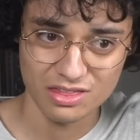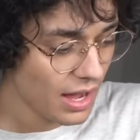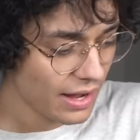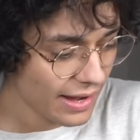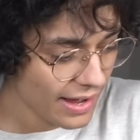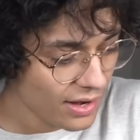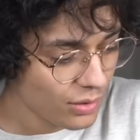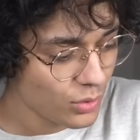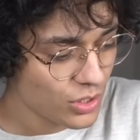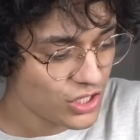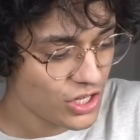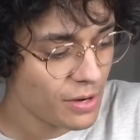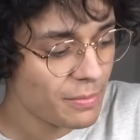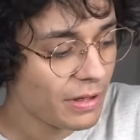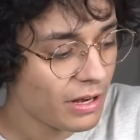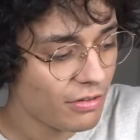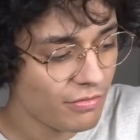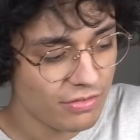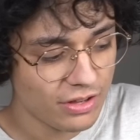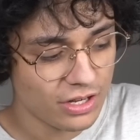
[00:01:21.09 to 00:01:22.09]
I kind of wish I
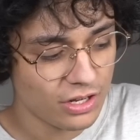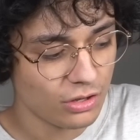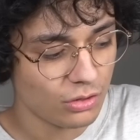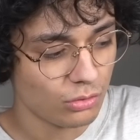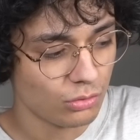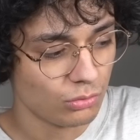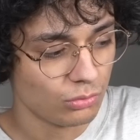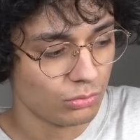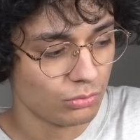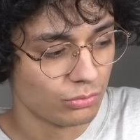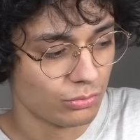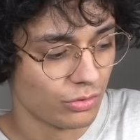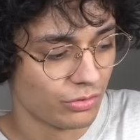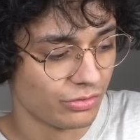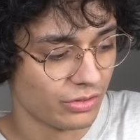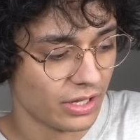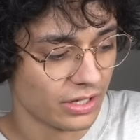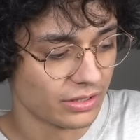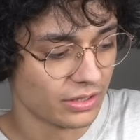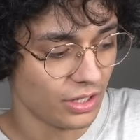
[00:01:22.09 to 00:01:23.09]
made a video
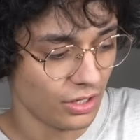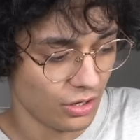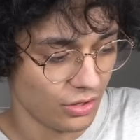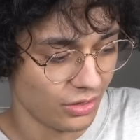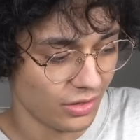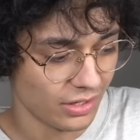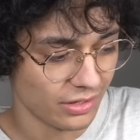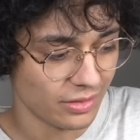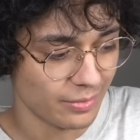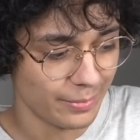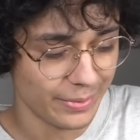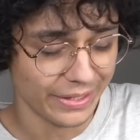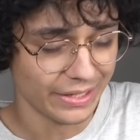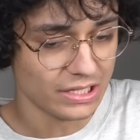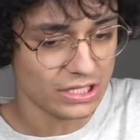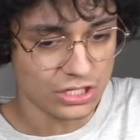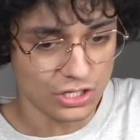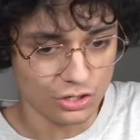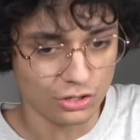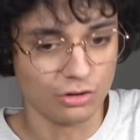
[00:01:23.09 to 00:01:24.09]
reflecting on like the
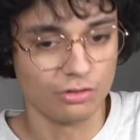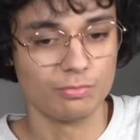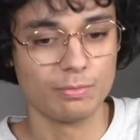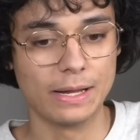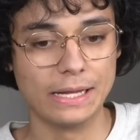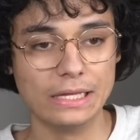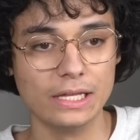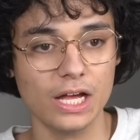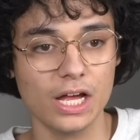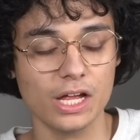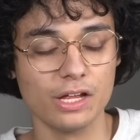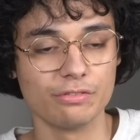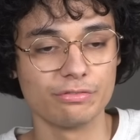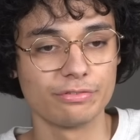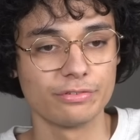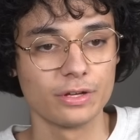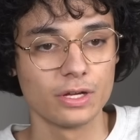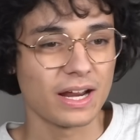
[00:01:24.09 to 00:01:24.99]
biggest year of my life.